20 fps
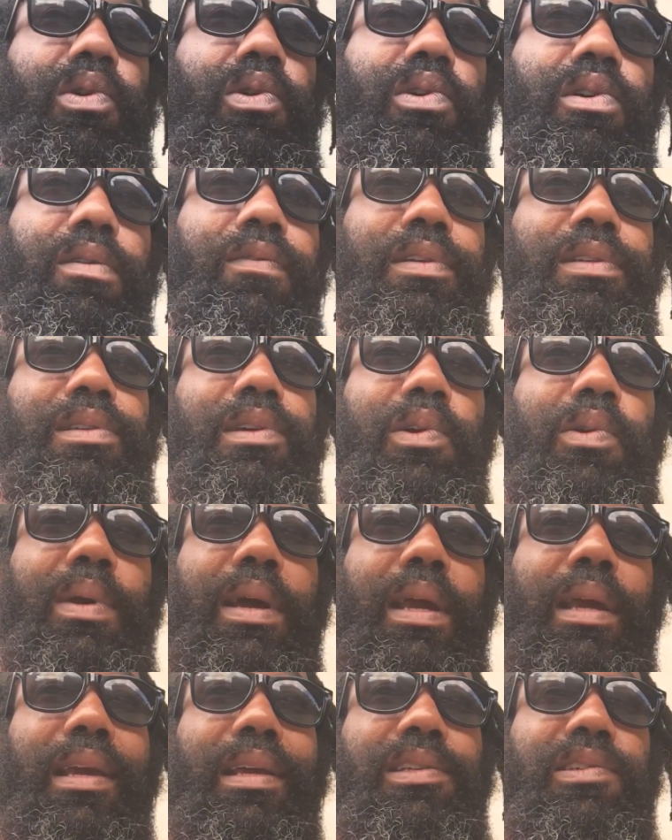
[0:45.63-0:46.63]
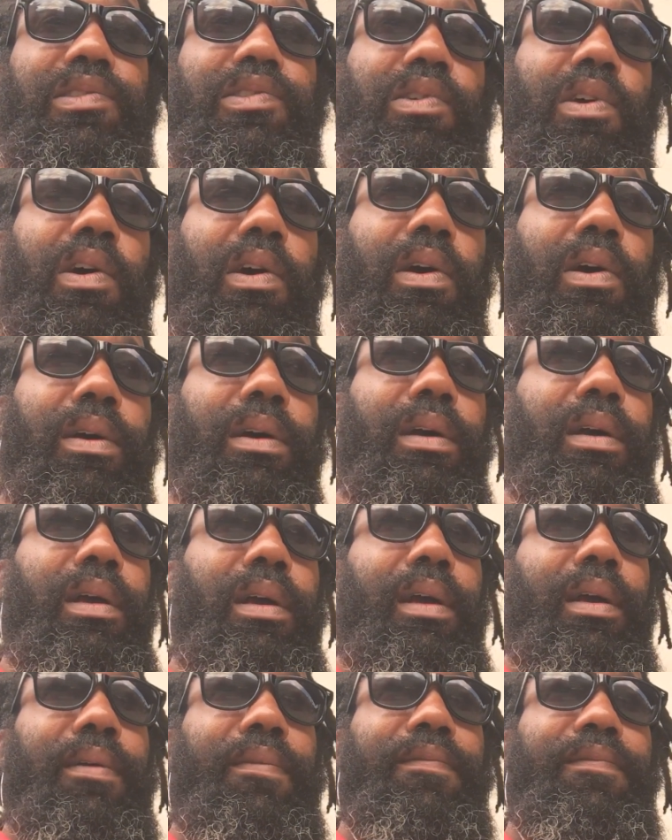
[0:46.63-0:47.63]
move. He's quick. He's strong,
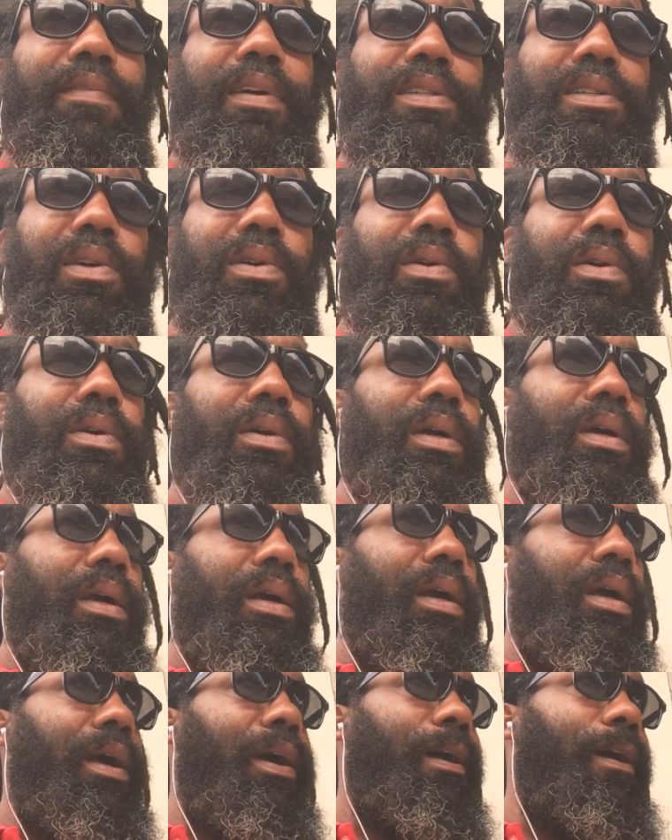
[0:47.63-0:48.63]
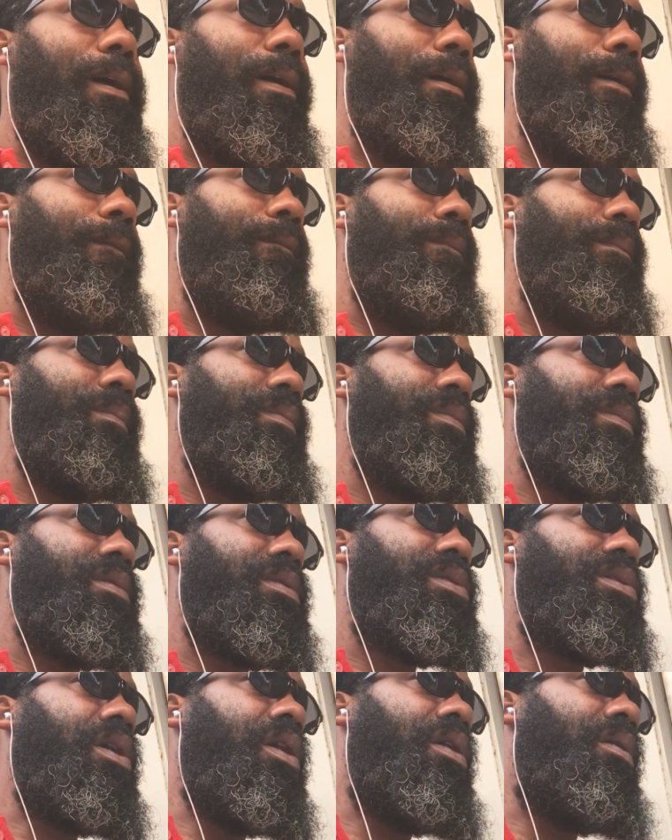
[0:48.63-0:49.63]
physical.
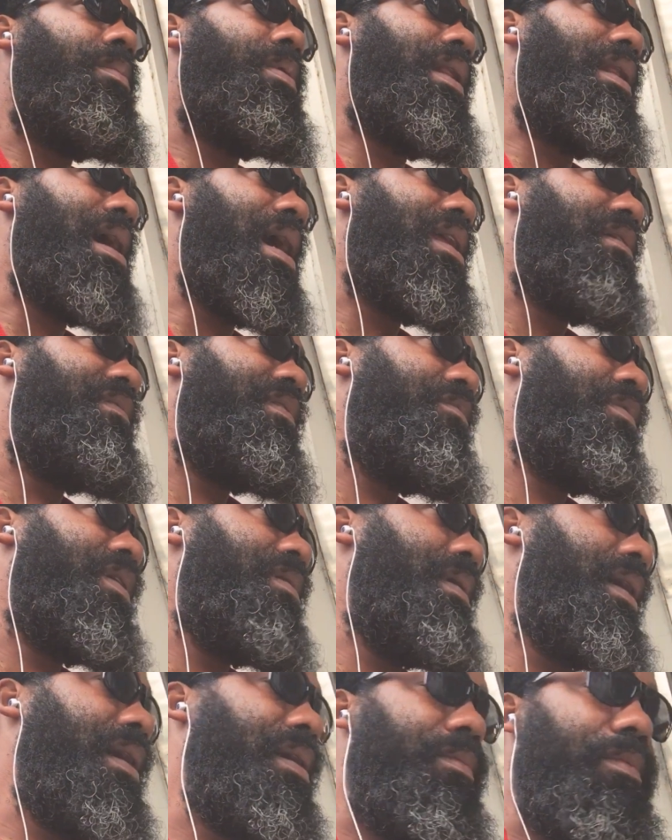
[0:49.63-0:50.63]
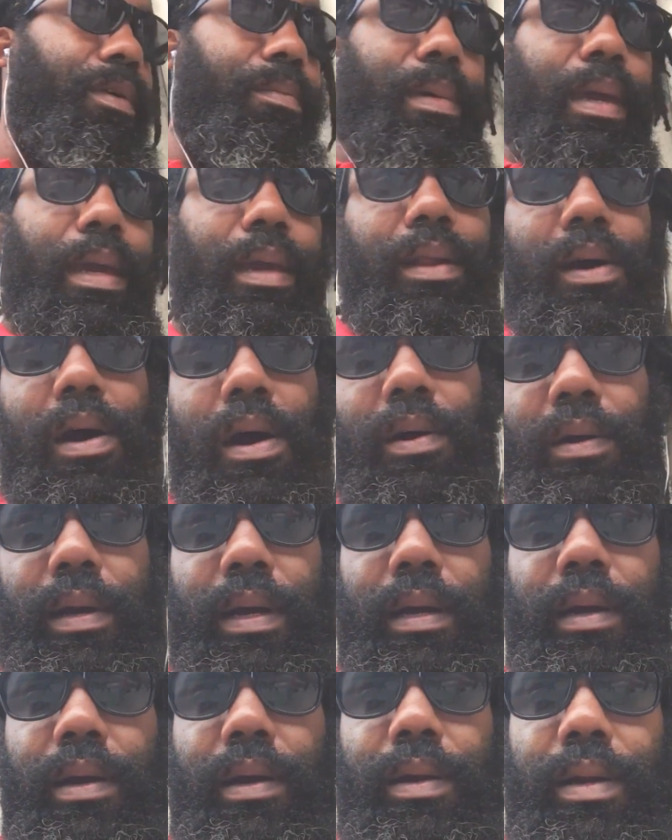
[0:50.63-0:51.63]
But a lot of it we made hard on
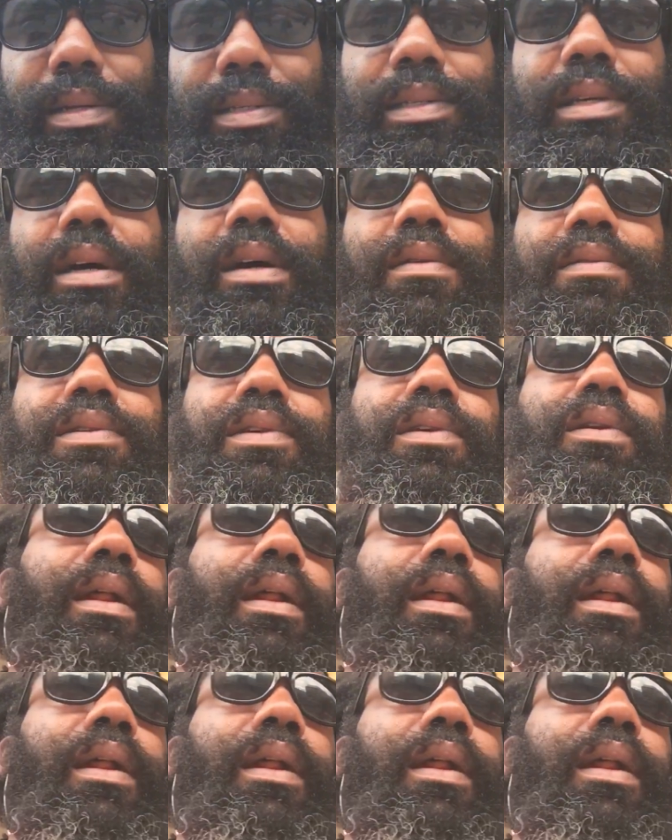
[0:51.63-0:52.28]
ourselves. You